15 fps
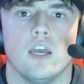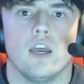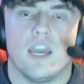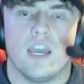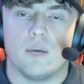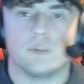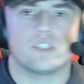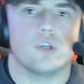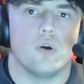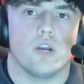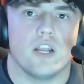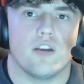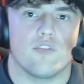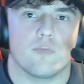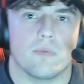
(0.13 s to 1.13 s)
Hey, what's going
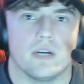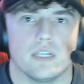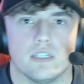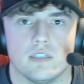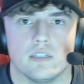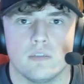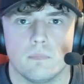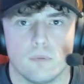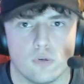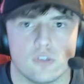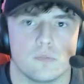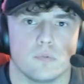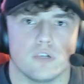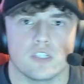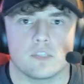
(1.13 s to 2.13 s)
on, everybody?
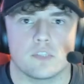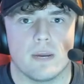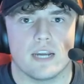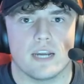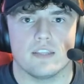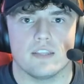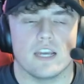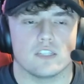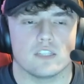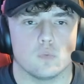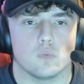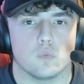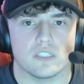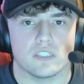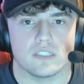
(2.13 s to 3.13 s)
Bort's Bricks back in the
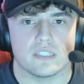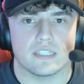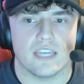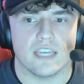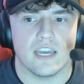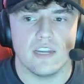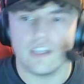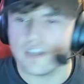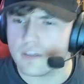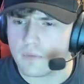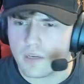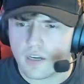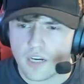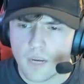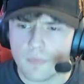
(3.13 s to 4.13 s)
action once again. And
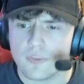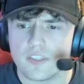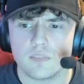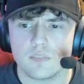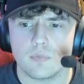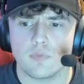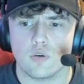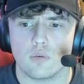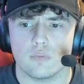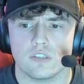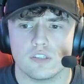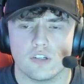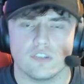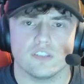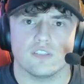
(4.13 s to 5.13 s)
a couple things before we
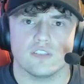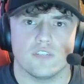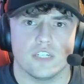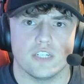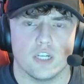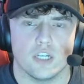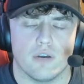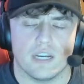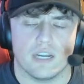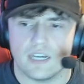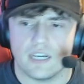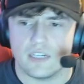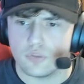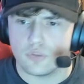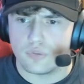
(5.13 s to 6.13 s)
start this video. I
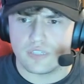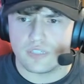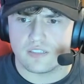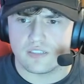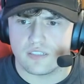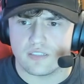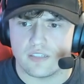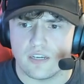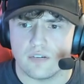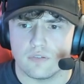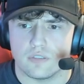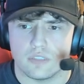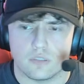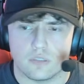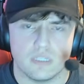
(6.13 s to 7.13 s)
got two things to say
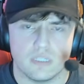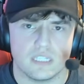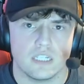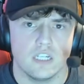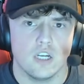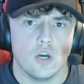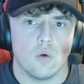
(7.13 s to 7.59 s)
really quick.